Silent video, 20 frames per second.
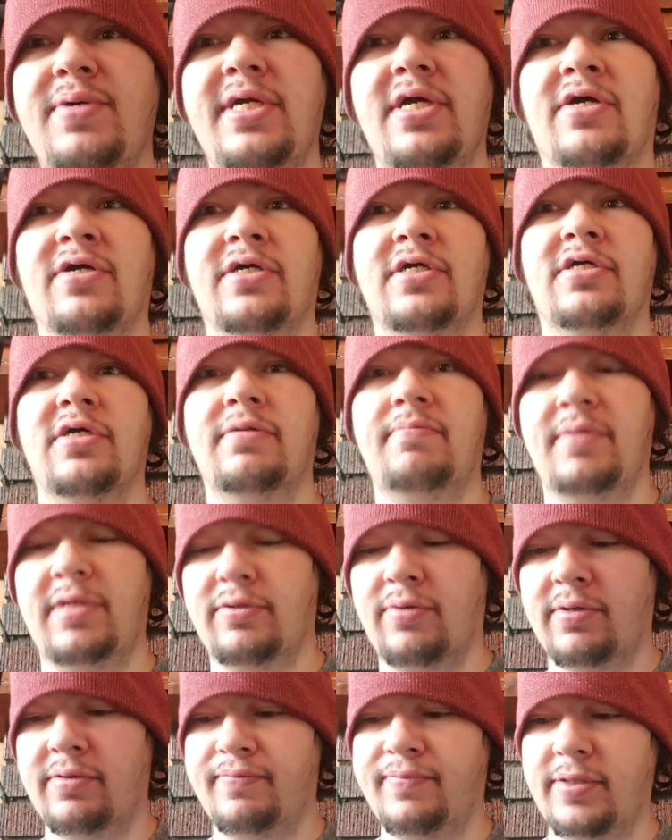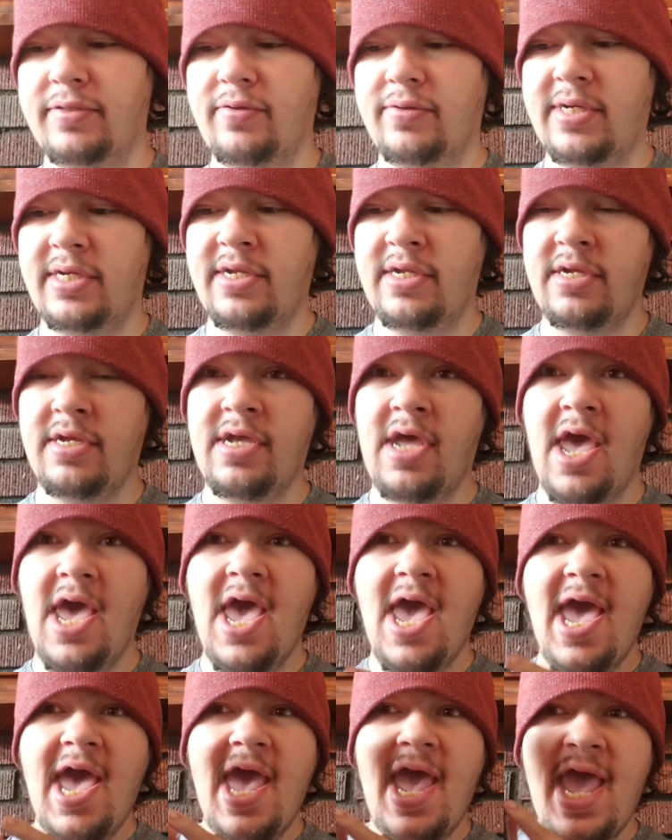we are going to be reviewing
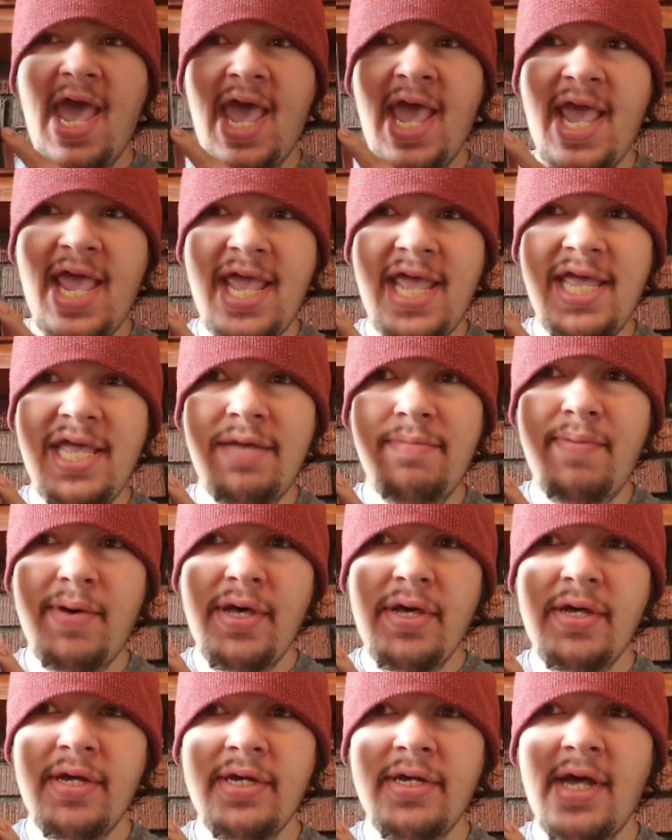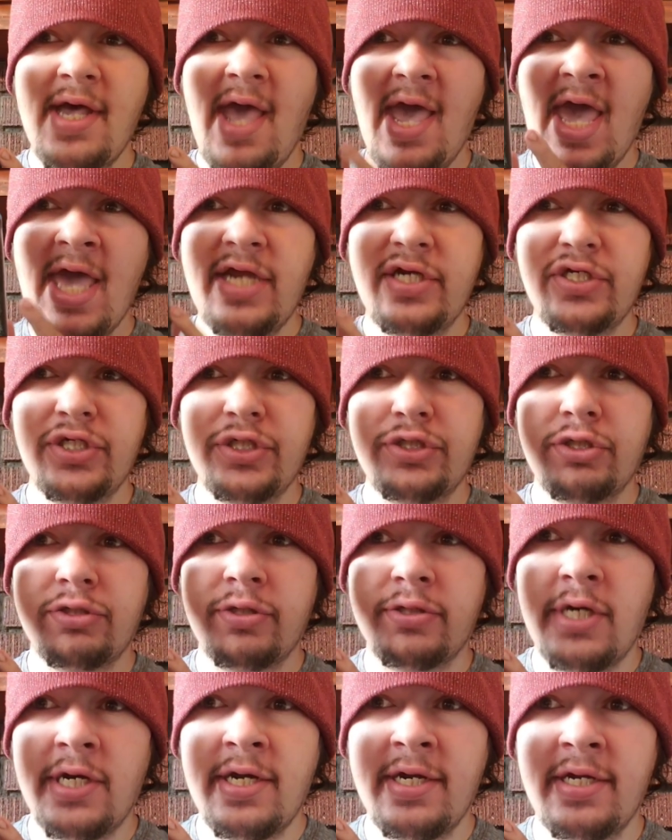ABE energy
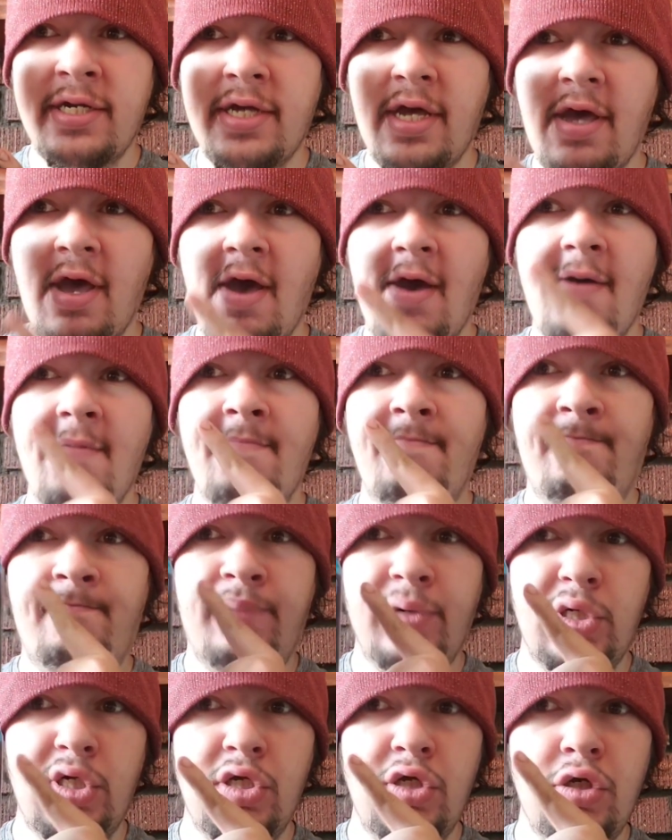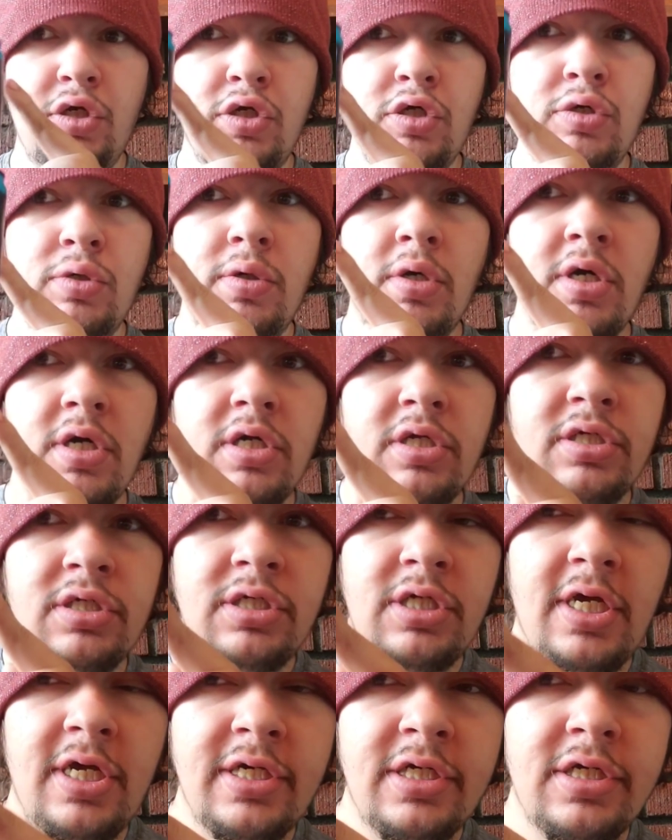drink Blue
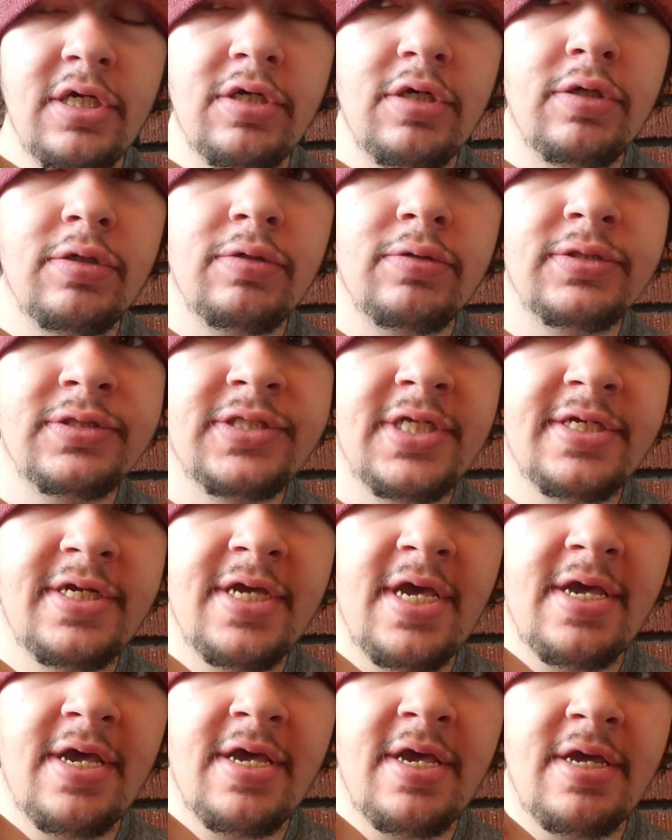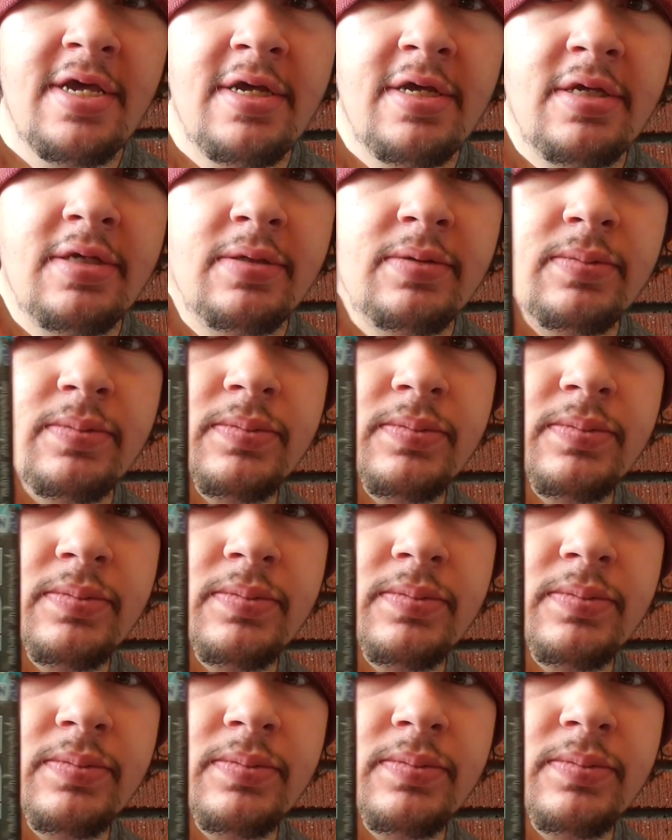Lagoon today.